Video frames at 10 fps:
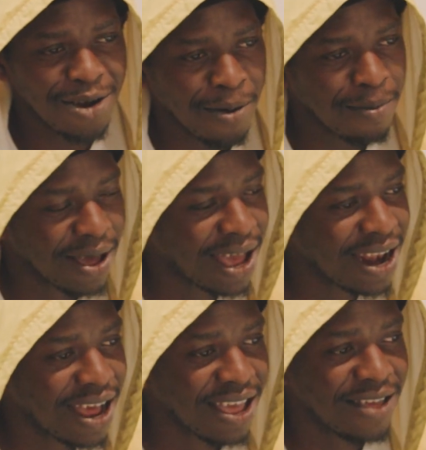
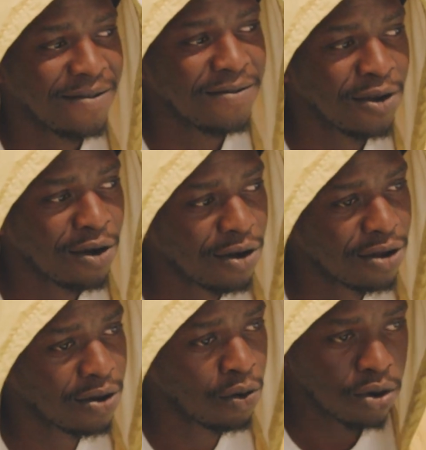Nombela if you're
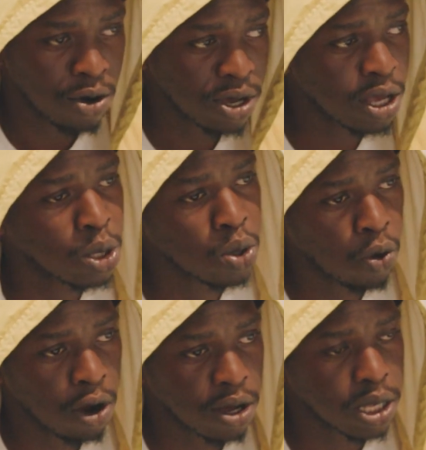looking to
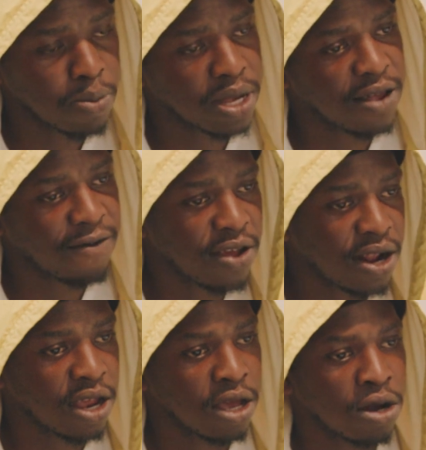work
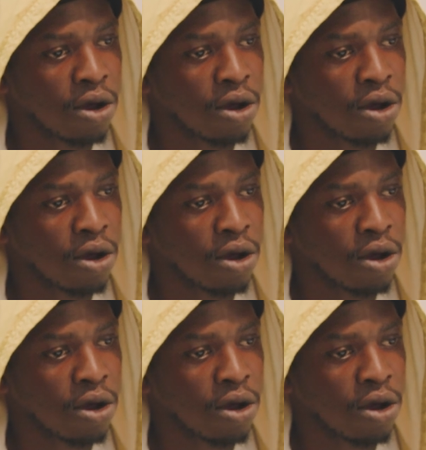specifically.